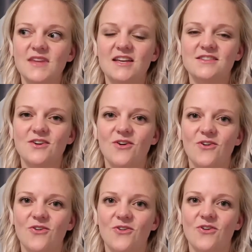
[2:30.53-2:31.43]
And
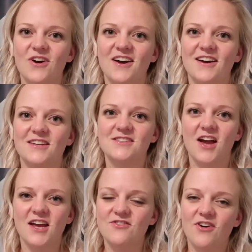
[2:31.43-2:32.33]
so it's
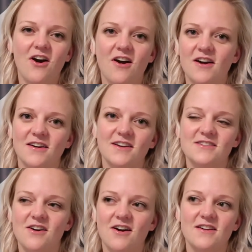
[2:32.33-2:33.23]
kind of a hard
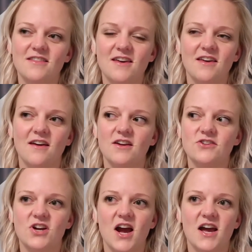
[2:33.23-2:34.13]
thing. I
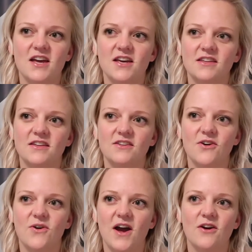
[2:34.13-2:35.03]
try, you
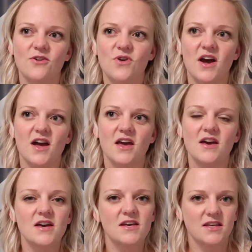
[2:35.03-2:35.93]
know, how do I
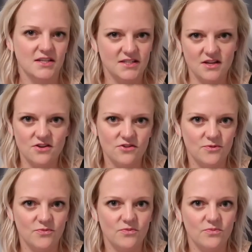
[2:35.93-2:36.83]
continue
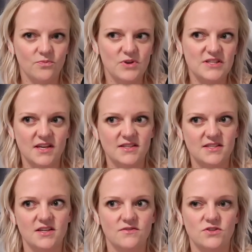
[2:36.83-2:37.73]
to be
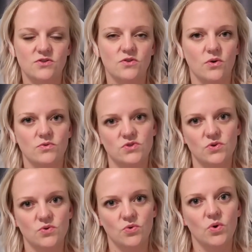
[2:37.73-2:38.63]
sensitive to those
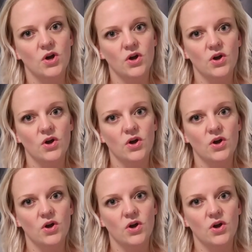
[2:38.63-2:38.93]
who